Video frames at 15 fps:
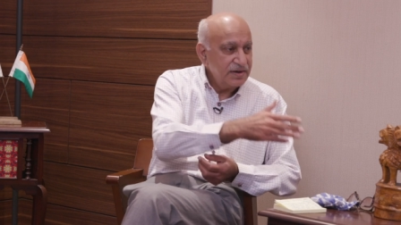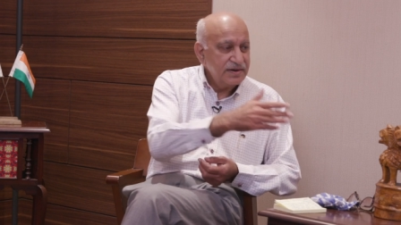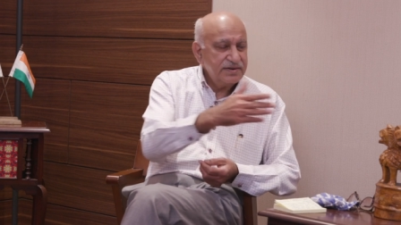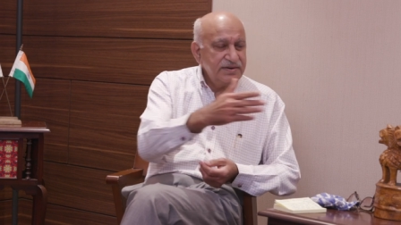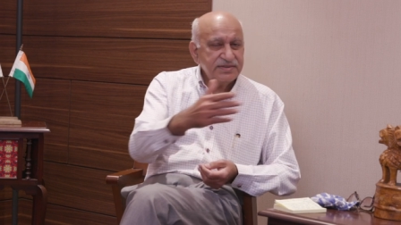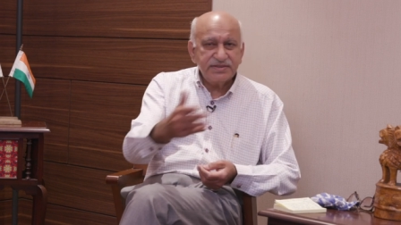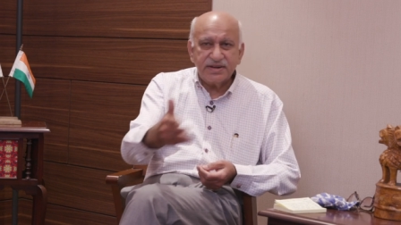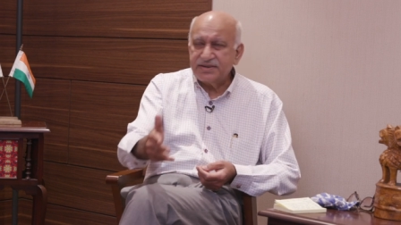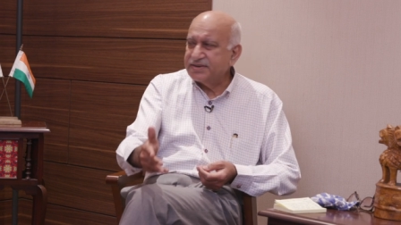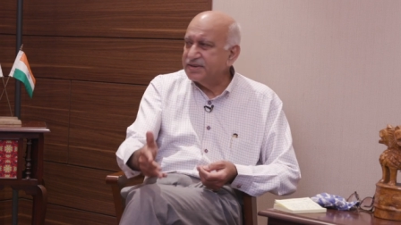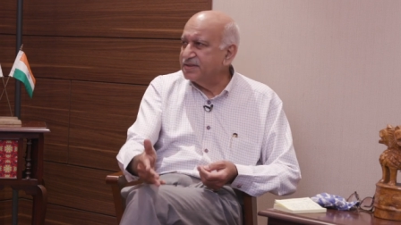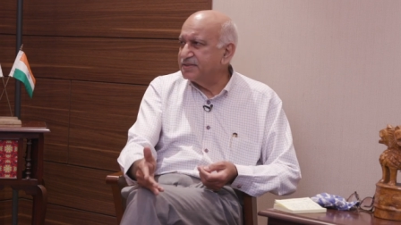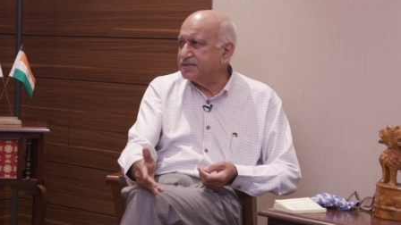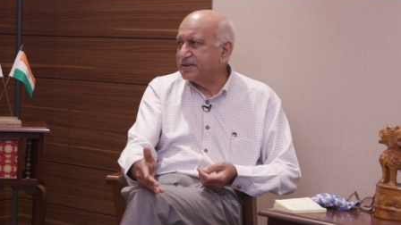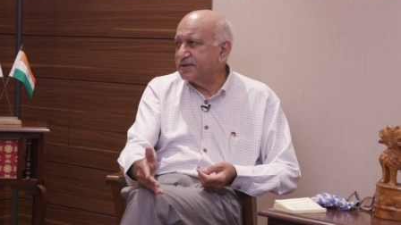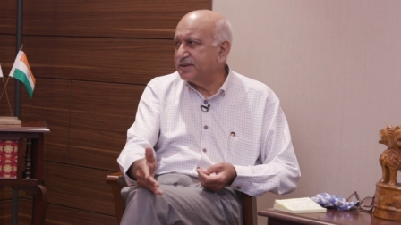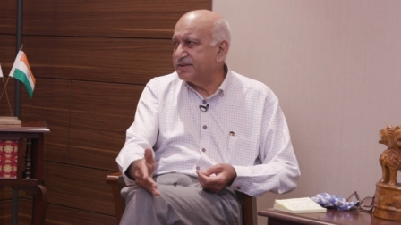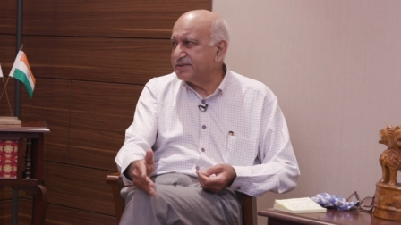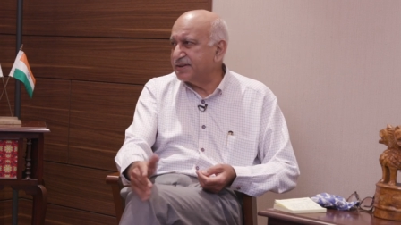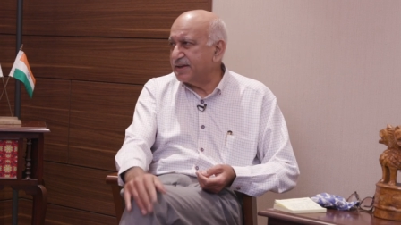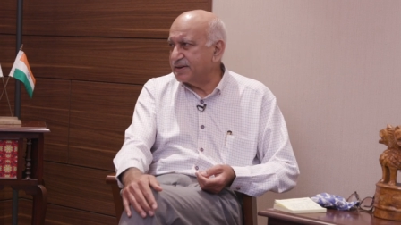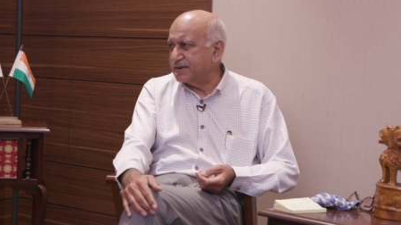resulting in the
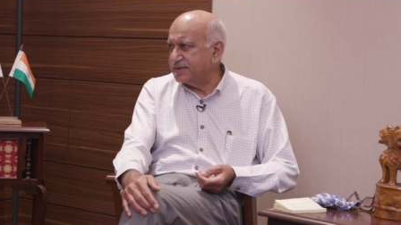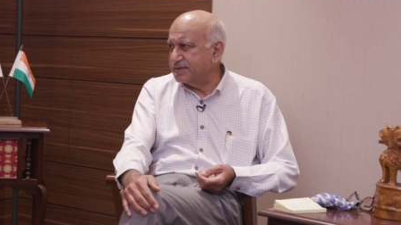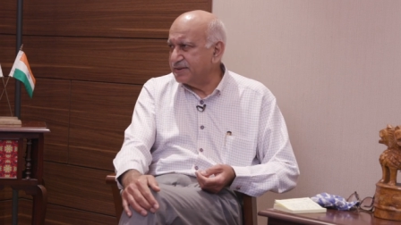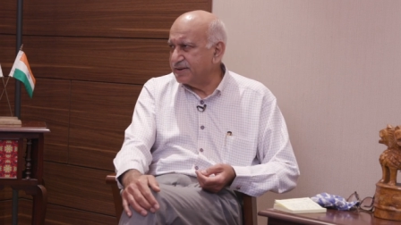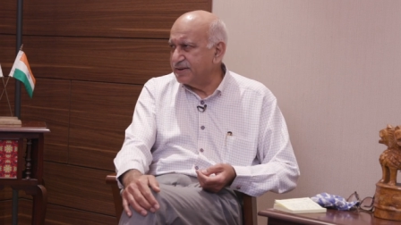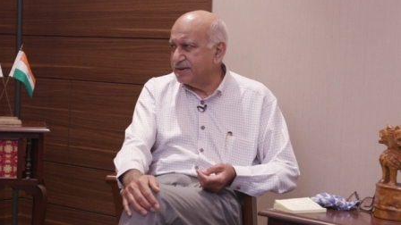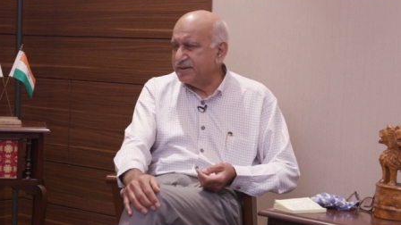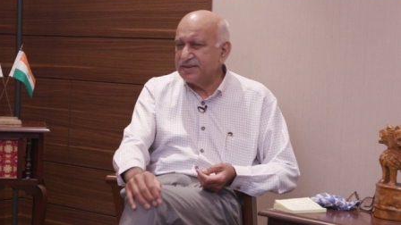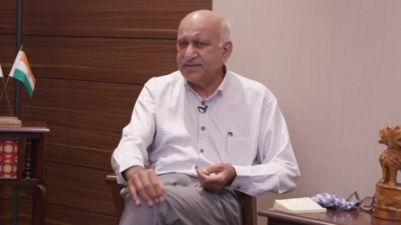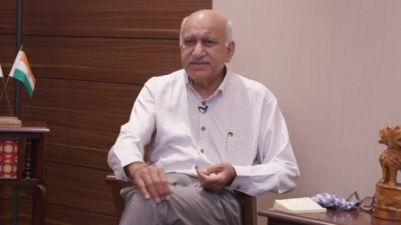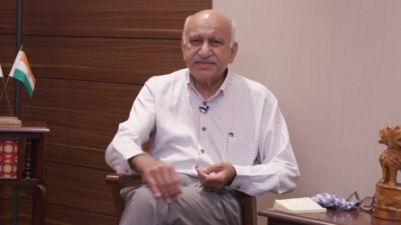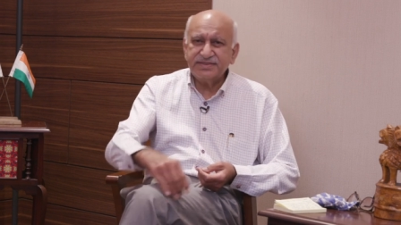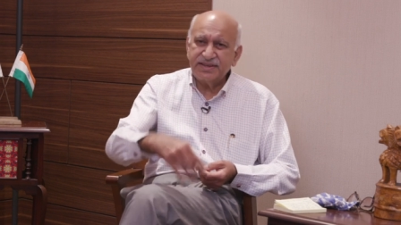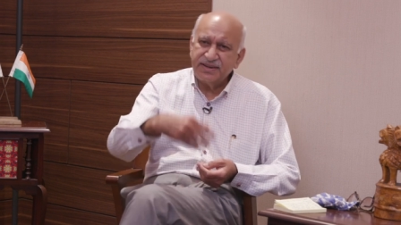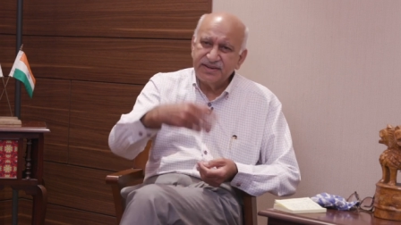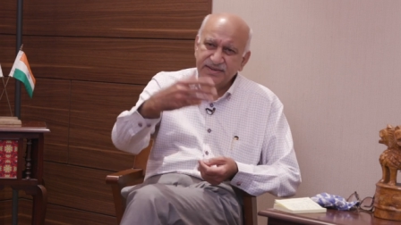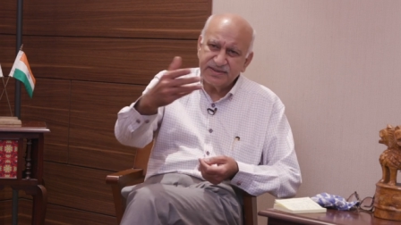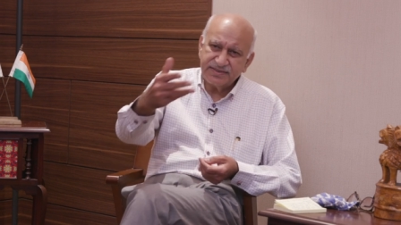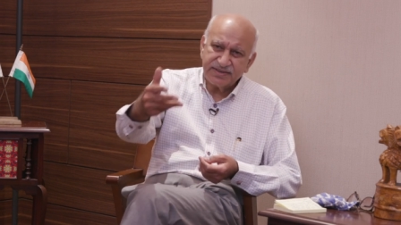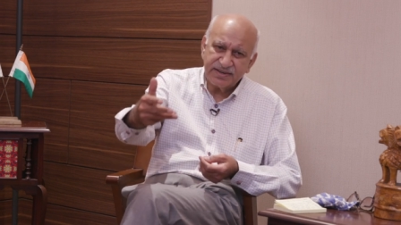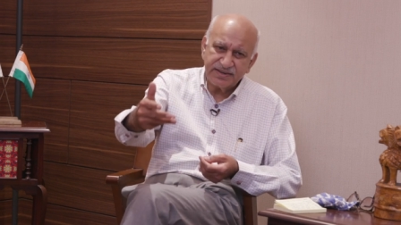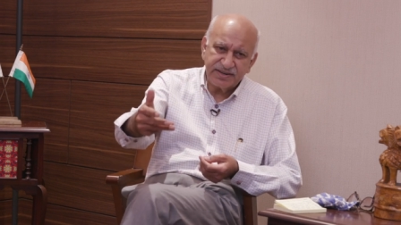great Calcutta killings, then
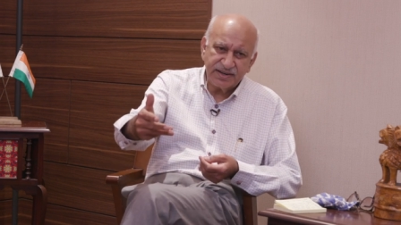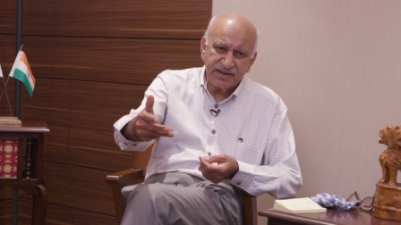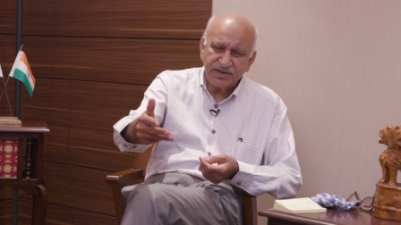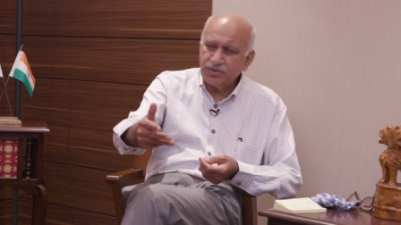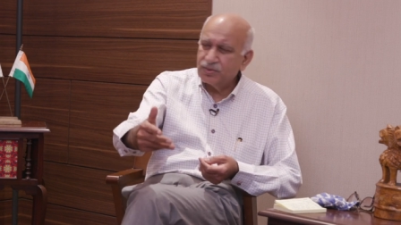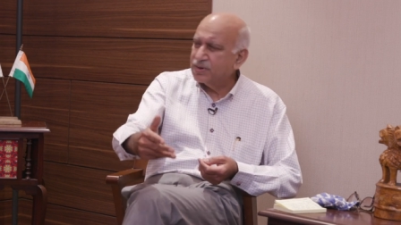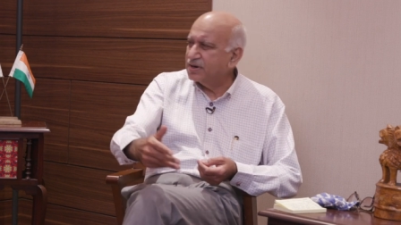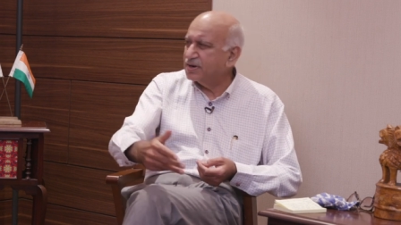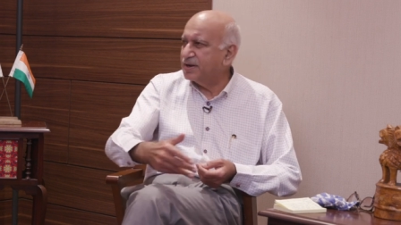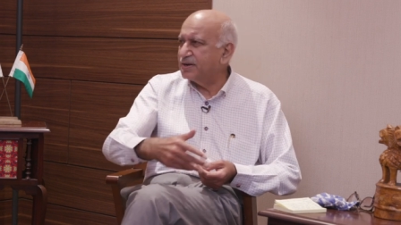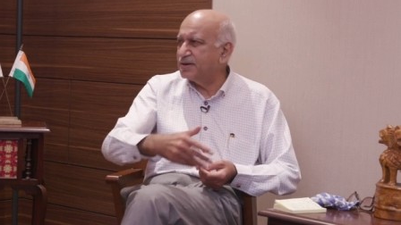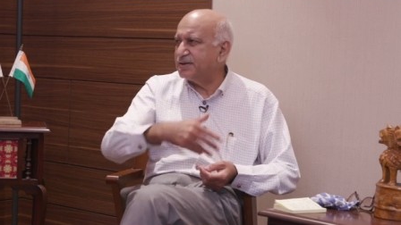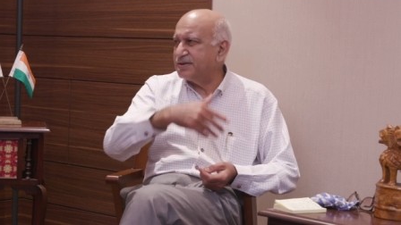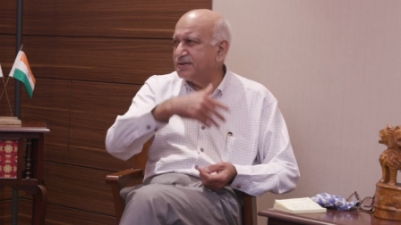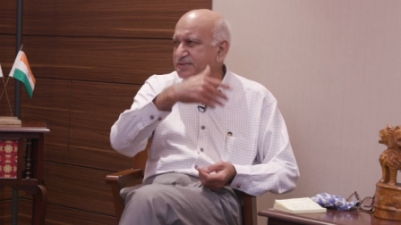resulting in Noakhali,